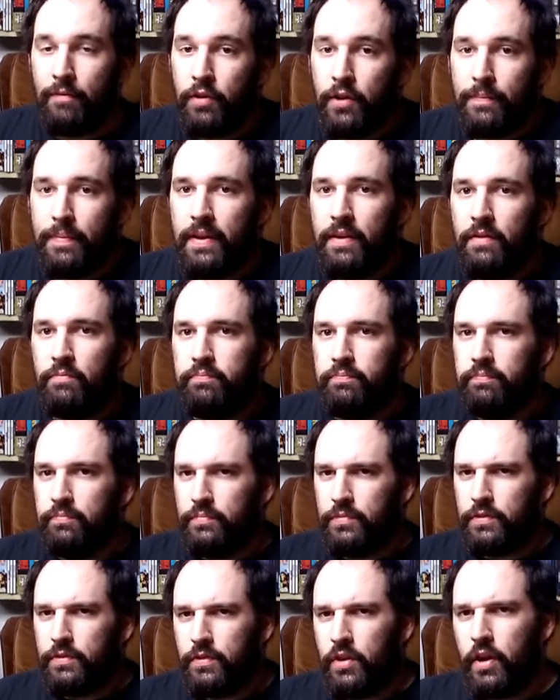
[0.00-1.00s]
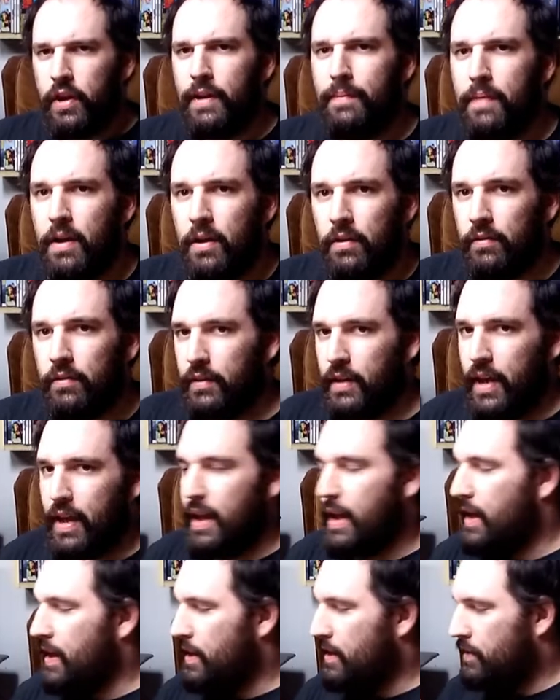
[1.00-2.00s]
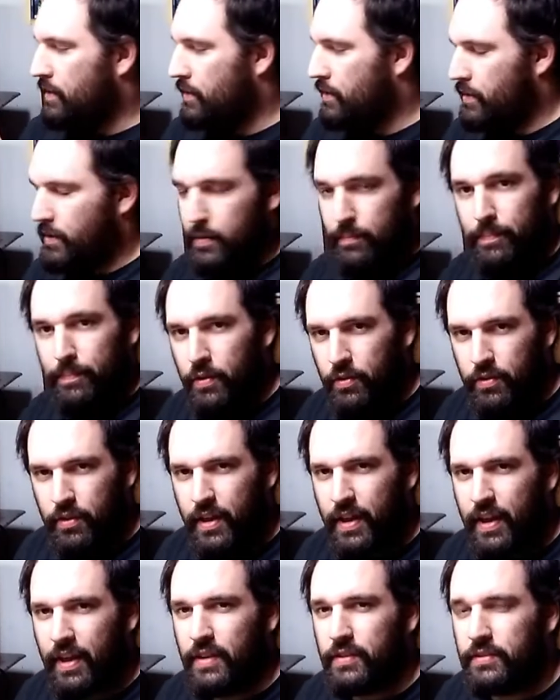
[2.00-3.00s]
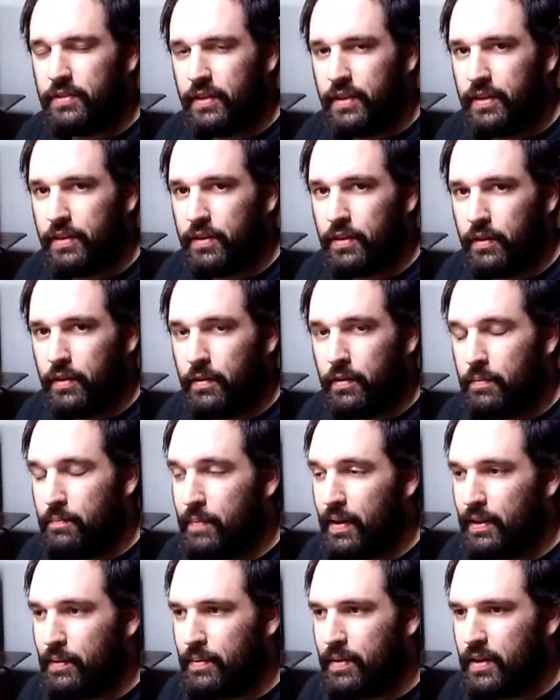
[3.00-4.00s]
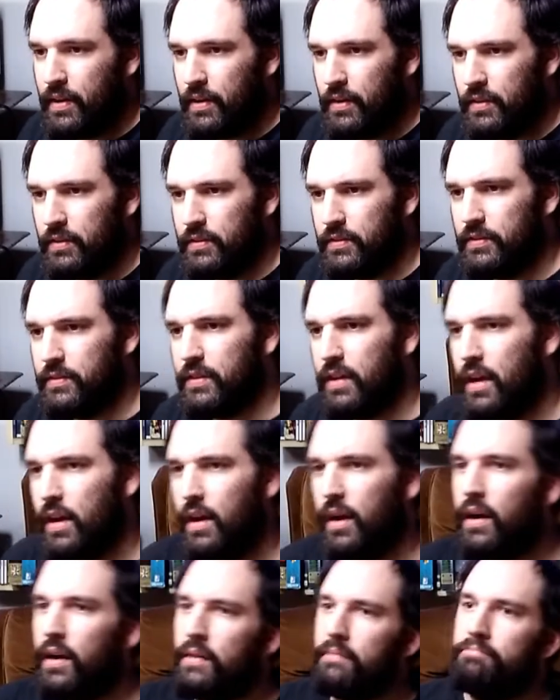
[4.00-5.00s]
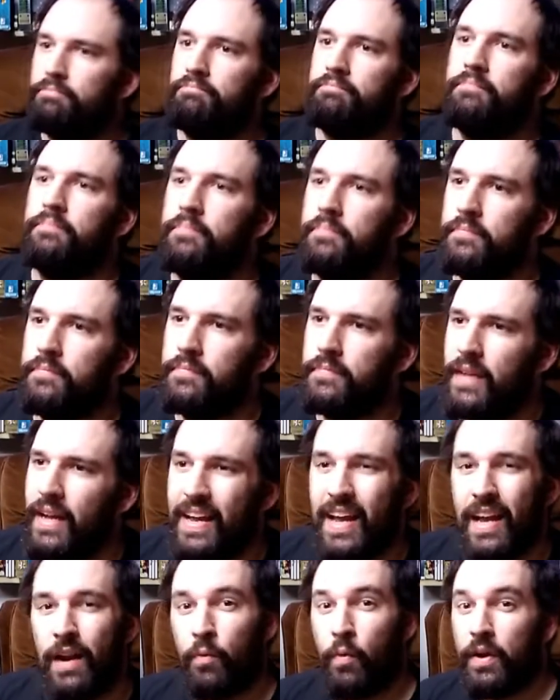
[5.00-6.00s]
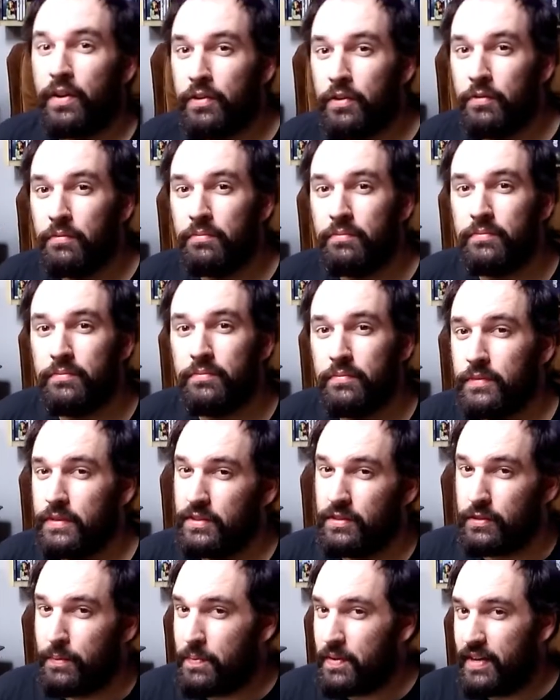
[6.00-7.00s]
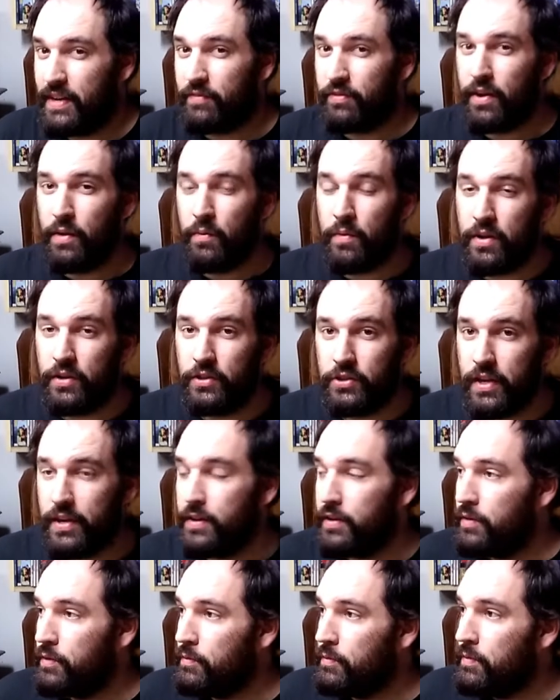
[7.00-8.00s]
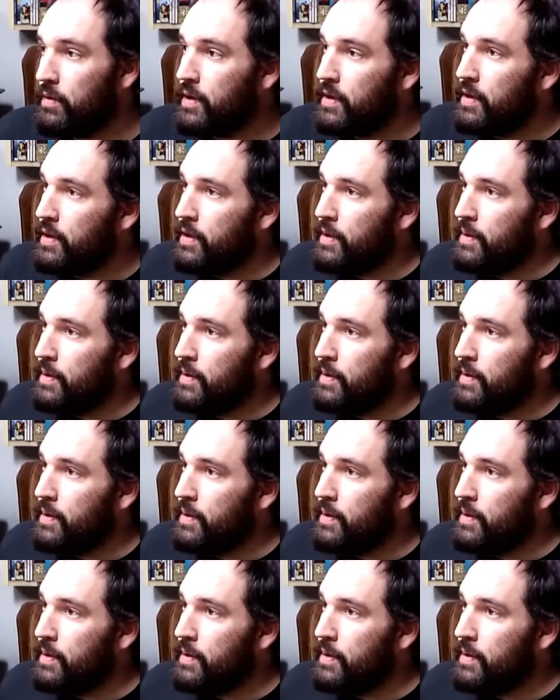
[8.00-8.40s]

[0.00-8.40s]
I'm going to be talking about a computer case here, mainly because I kind of want to. It's something different I want to try and do,